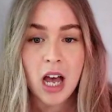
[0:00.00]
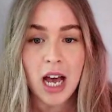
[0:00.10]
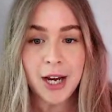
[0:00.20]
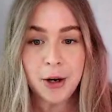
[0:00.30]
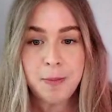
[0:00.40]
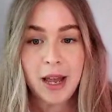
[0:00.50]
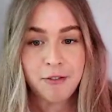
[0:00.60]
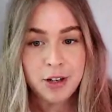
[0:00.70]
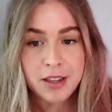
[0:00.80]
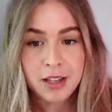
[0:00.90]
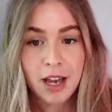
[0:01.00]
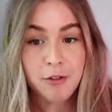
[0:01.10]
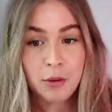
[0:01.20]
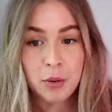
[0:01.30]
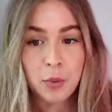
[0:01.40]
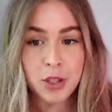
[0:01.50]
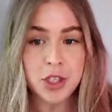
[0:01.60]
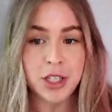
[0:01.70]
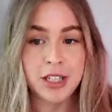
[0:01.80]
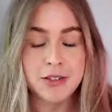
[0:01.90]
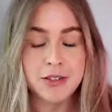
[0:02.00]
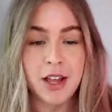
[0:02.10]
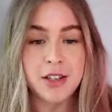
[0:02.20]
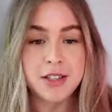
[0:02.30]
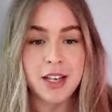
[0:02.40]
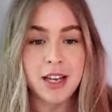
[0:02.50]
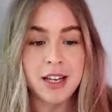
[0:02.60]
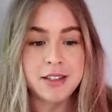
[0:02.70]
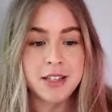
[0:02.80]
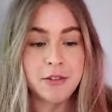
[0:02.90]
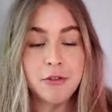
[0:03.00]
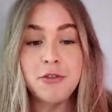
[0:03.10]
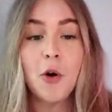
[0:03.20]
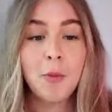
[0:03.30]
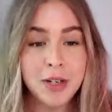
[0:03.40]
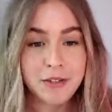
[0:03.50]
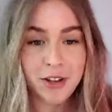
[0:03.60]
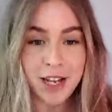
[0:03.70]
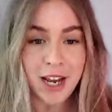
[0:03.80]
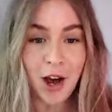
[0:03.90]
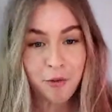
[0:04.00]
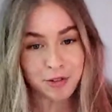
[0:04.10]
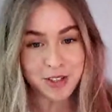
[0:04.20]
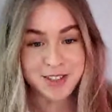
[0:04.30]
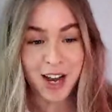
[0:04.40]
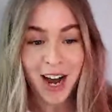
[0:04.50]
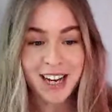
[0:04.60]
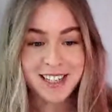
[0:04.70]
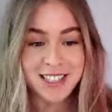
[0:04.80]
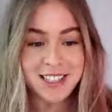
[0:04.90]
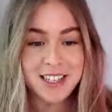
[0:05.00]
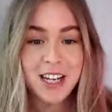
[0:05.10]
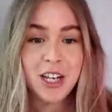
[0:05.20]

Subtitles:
I hope everyone watching has found this as informative and helpful as I did.